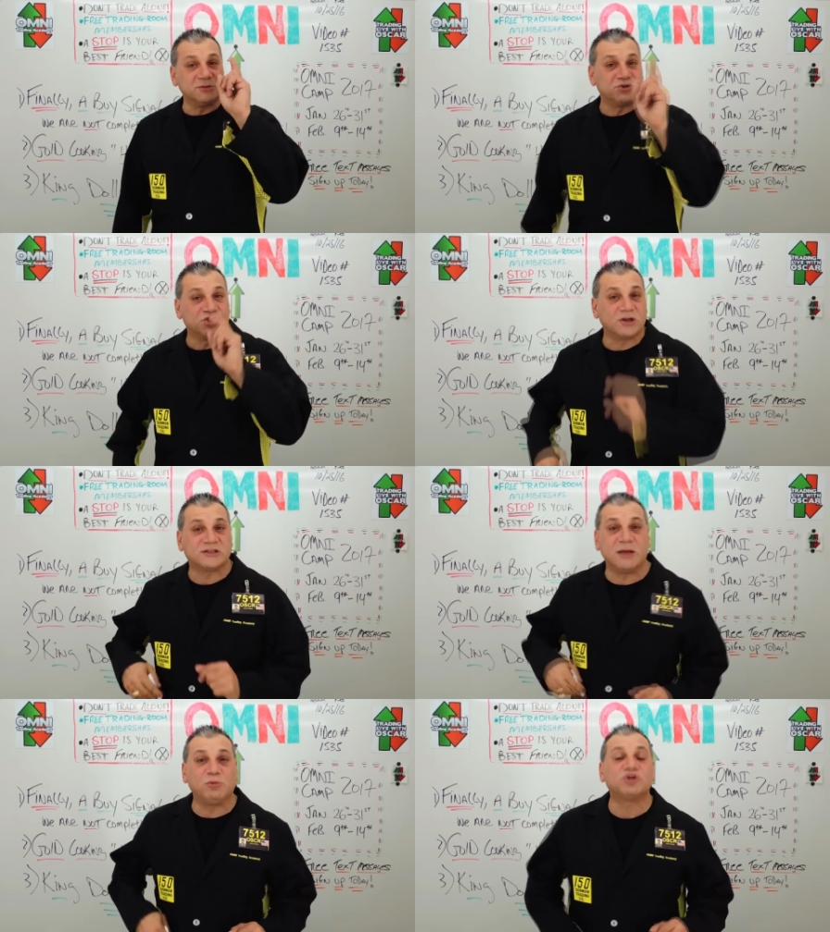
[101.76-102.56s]
you some
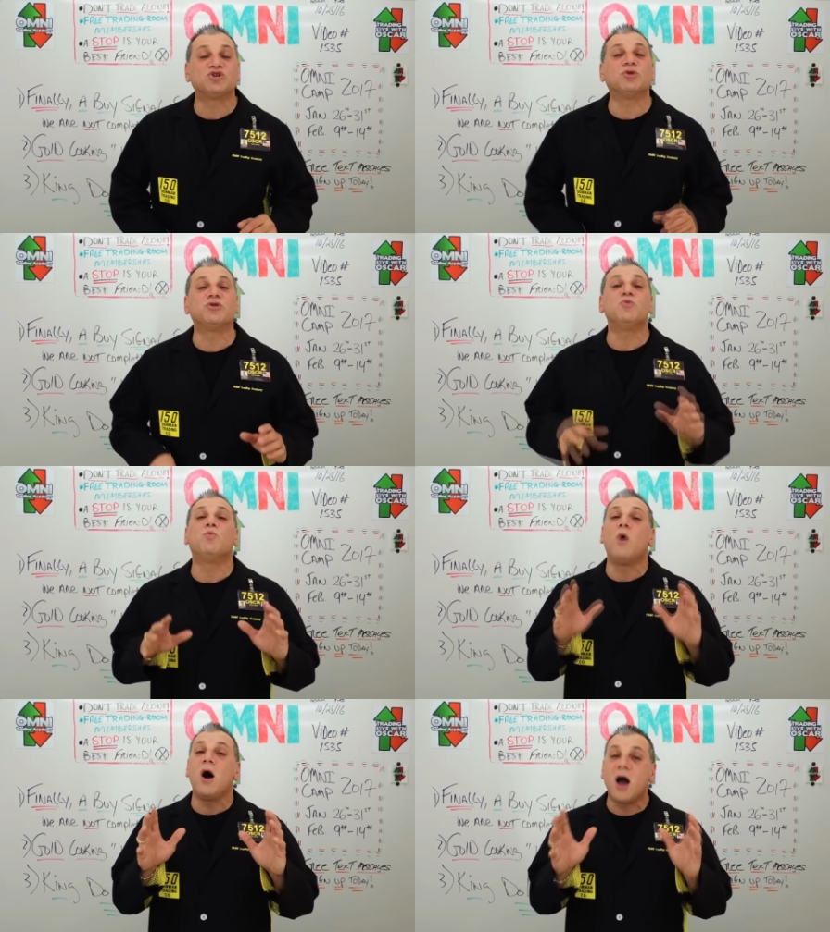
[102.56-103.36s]
charts that will show you
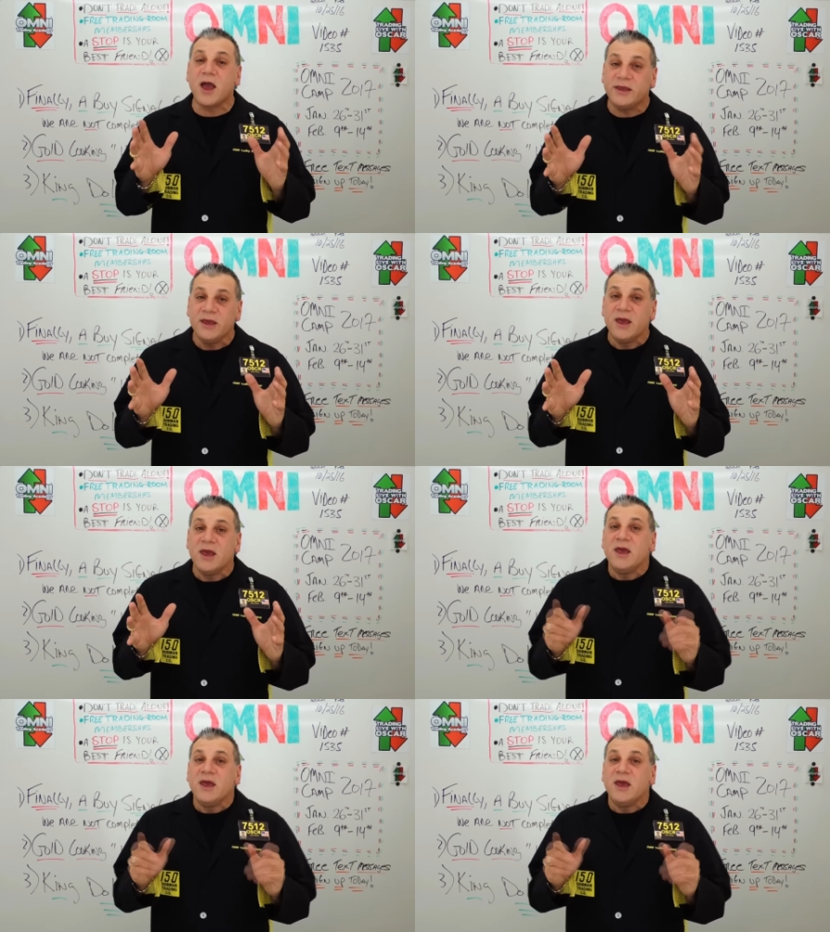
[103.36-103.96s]
why.